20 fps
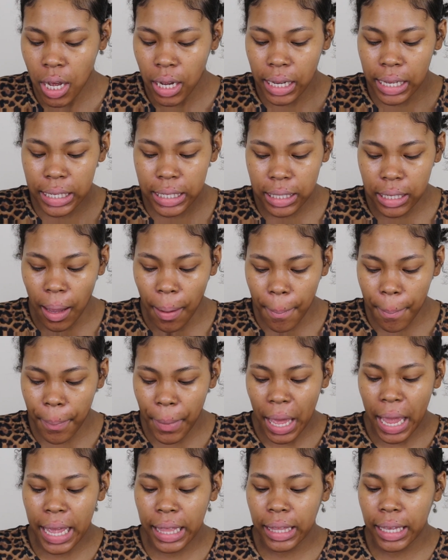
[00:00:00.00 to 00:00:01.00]
because some
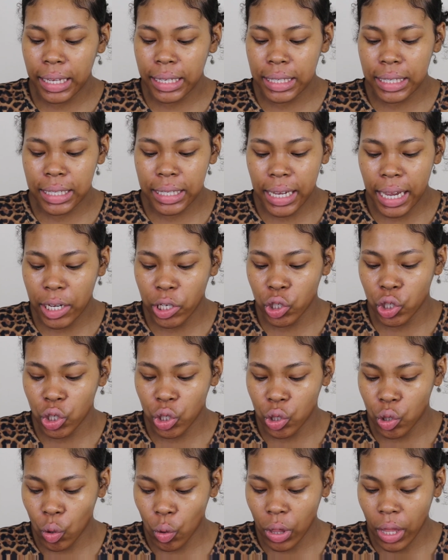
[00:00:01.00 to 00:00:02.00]
highlights tend to
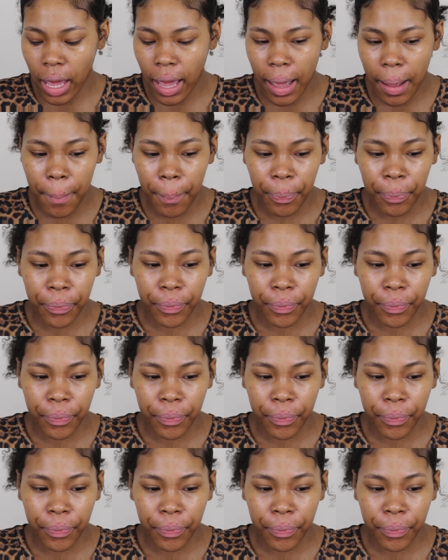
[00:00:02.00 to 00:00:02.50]
do that.